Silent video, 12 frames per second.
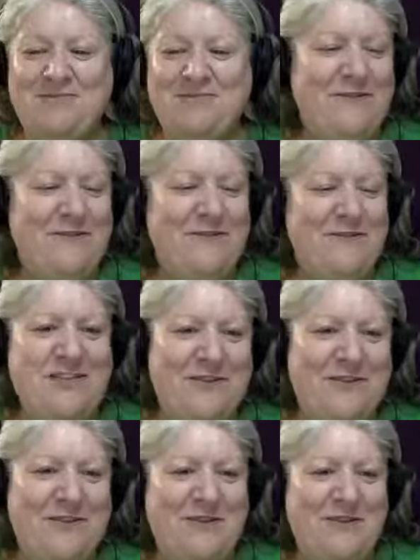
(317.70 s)
finish that
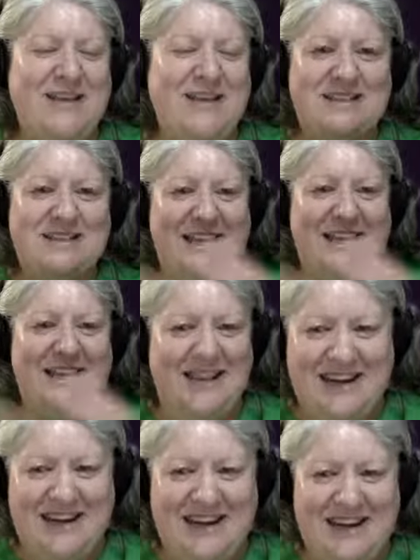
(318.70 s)
off, come back, sit down,
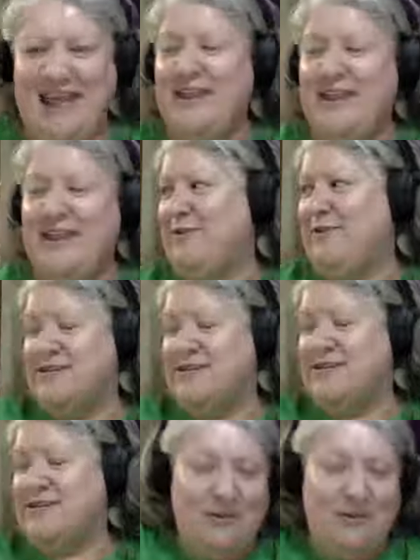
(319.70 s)
and then I realized I'd
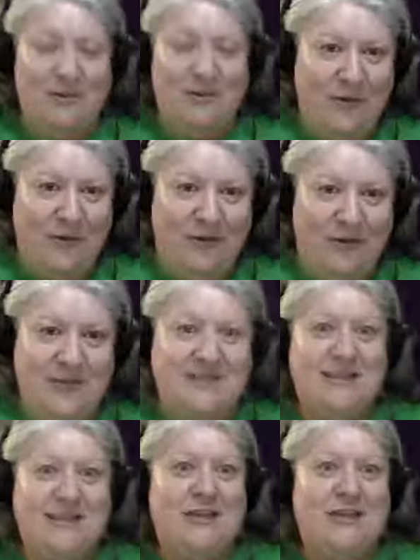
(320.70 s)
left my water bottle over there,
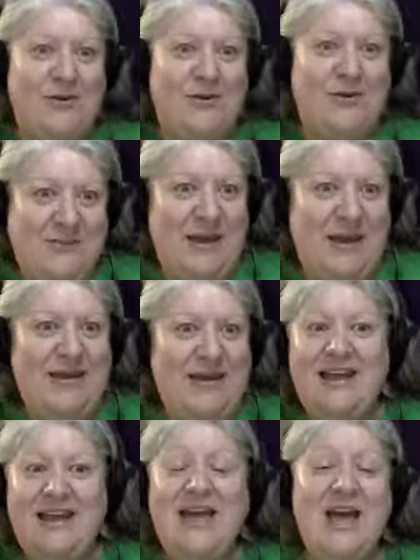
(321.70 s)
so I had to go grab that.
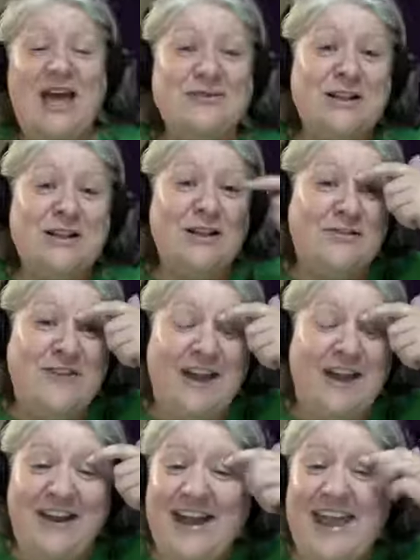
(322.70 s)
It was a lot of
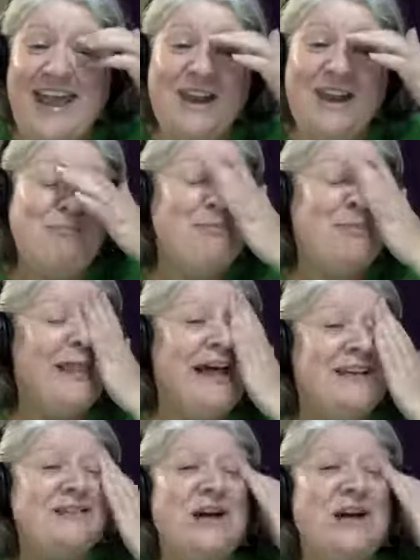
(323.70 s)
fun. I had a
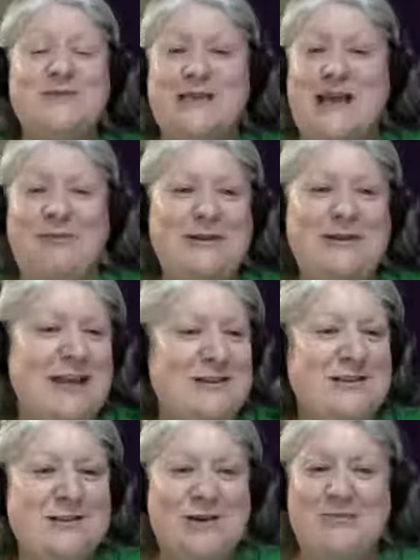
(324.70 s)
blast. I was up and down
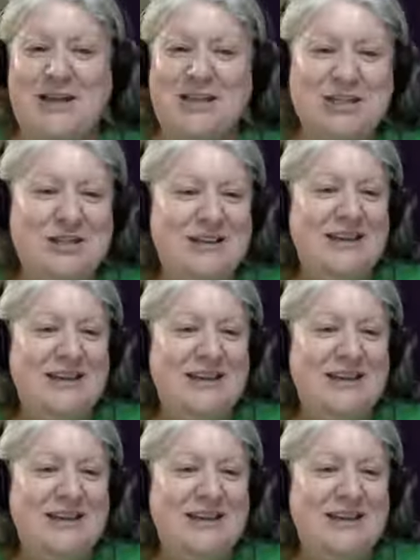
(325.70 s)
so much,